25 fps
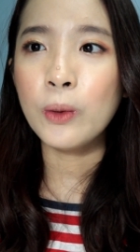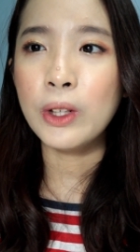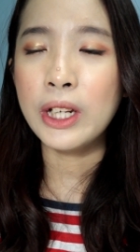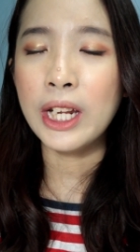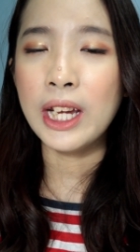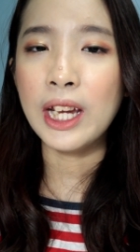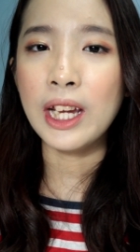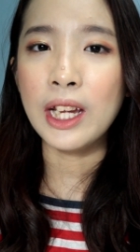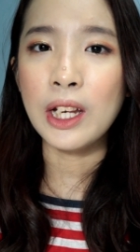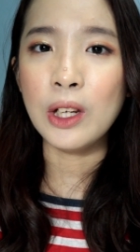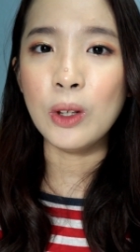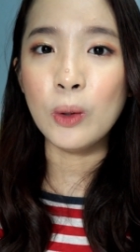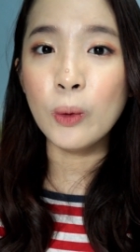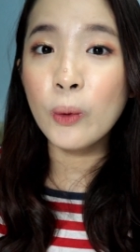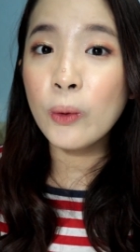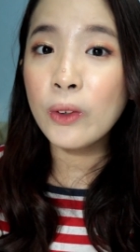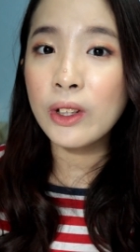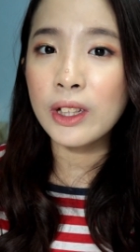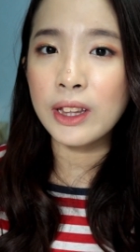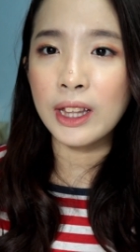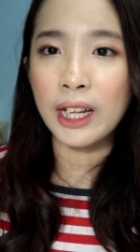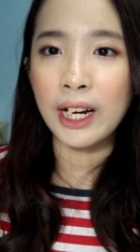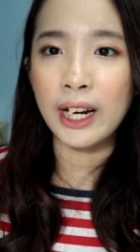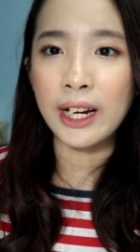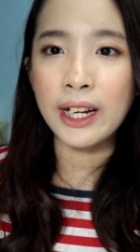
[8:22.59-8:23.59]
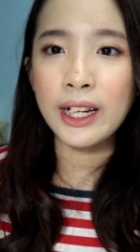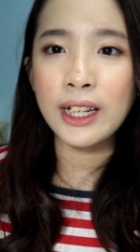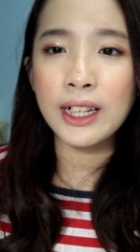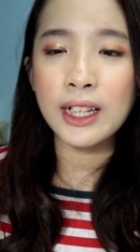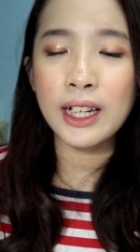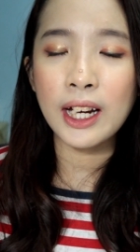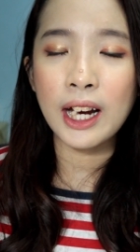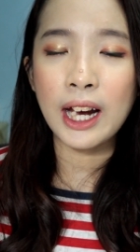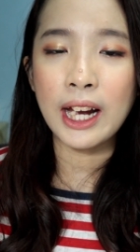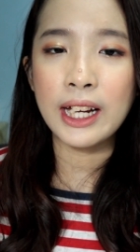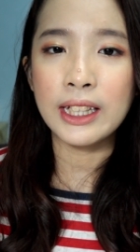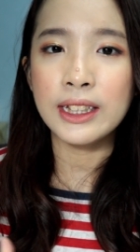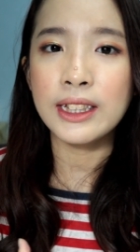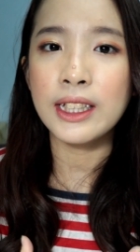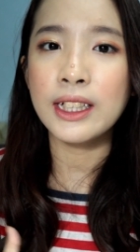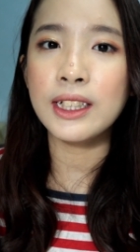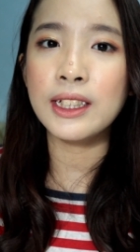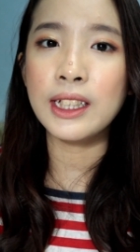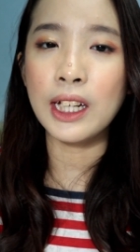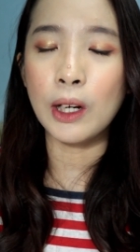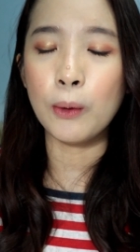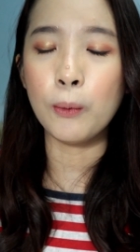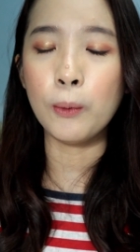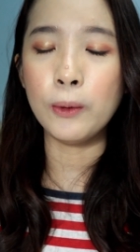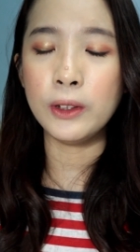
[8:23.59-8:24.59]
they look like, I
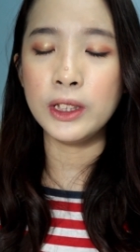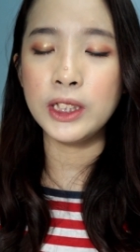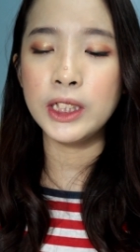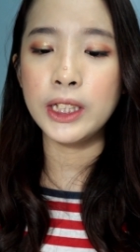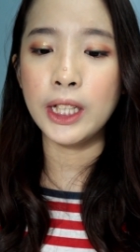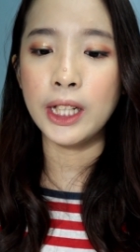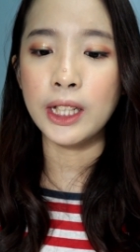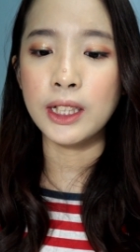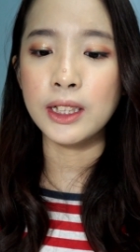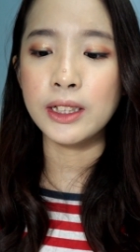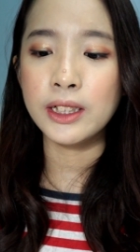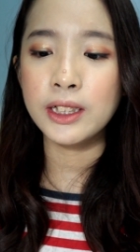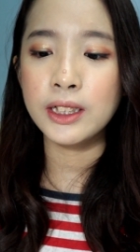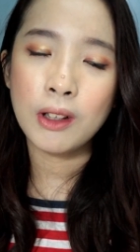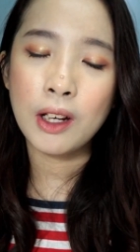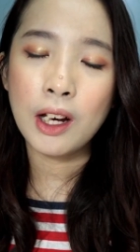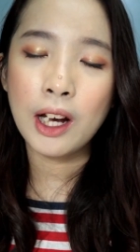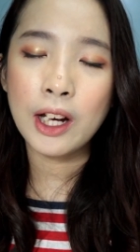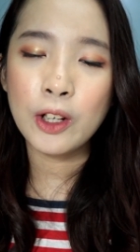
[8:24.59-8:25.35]
think that would change.